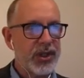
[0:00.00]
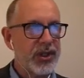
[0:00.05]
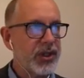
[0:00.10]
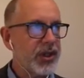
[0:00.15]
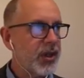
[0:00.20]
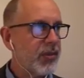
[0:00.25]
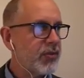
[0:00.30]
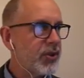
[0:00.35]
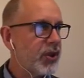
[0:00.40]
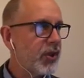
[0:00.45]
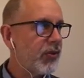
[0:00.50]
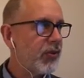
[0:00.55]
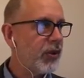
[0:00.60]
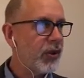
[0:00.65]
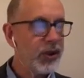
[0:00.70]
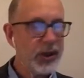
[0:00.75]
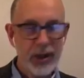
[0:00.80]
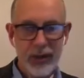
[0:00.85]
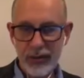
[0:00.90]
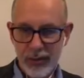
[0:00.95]
I'm sort of
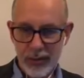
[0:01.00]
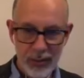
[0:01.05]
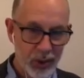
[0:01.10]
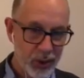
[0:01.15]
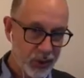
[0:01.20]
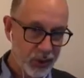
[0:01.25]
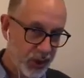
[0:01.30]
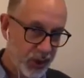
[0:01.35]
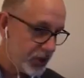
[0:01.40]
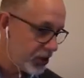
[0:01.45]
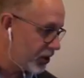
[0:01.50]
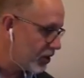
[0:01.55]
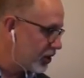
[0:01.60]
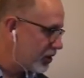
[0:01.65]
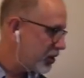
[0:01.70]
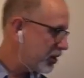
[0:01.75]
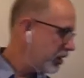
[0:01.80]
looking for more questions.